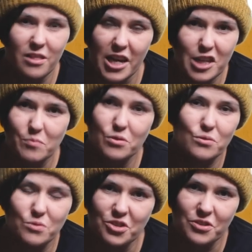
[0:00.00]
light
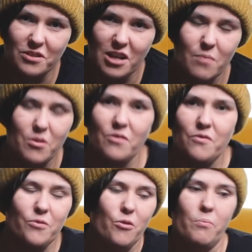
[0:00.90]
pollution coming
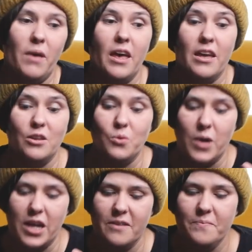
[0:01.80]
from
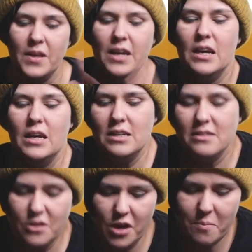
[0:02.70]
anywhere
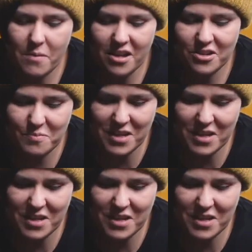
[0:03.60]
so i imagine